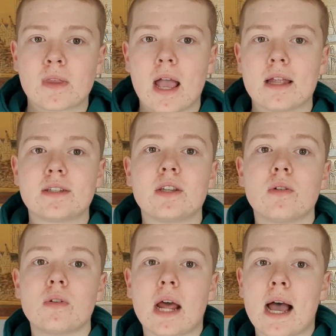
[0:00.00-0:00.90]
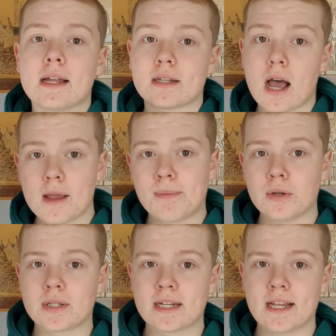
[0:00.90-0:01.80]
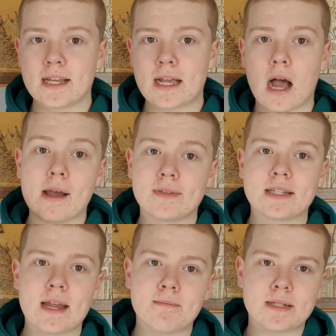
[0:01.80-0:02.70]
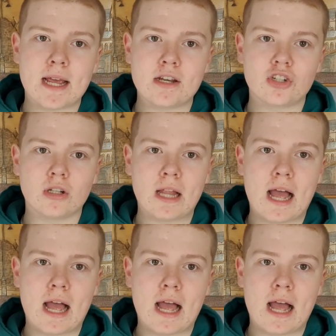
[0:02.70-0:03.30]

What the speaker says: as soon as I post a gig, I have the same potential